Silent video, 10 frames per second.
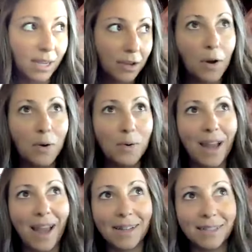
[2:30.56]
go
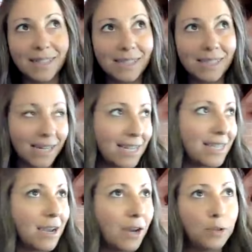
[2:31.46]
and study
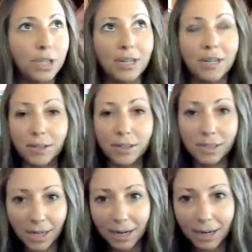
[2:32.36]
the ocean or
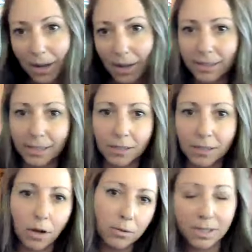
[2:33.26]
study whales and
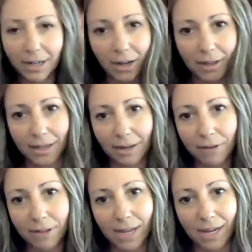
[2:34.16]
go study all the
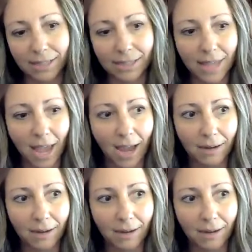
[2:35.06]
different things
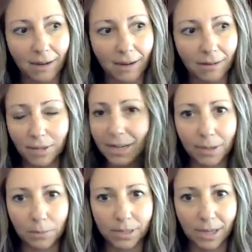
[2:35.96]
that really
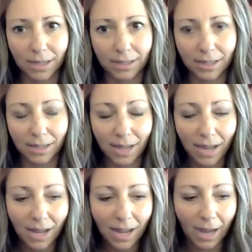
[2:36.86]
didn't happen in
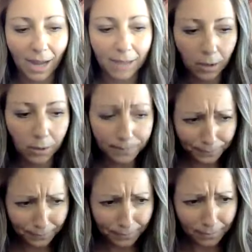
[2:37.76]
Wisconsin. And
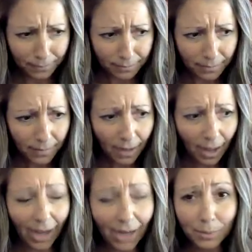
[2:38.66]
so
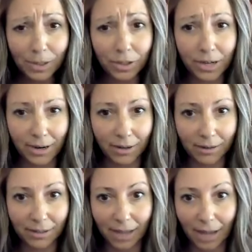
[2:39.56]
I switched
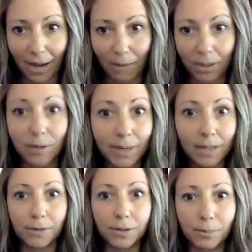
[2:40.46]
gears. I wanted to be
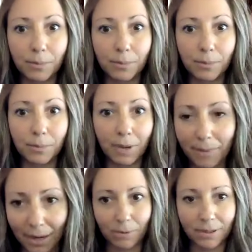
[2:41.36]
closer to my
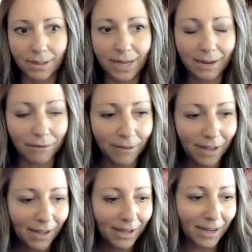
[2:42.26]
family. I didn't want to
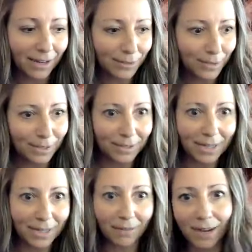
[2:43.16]
leave,
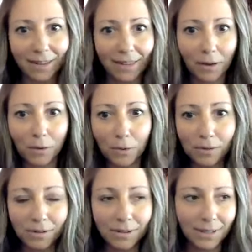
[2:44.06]
still navigating that
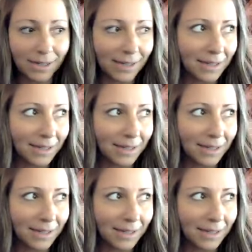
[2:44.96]
whole,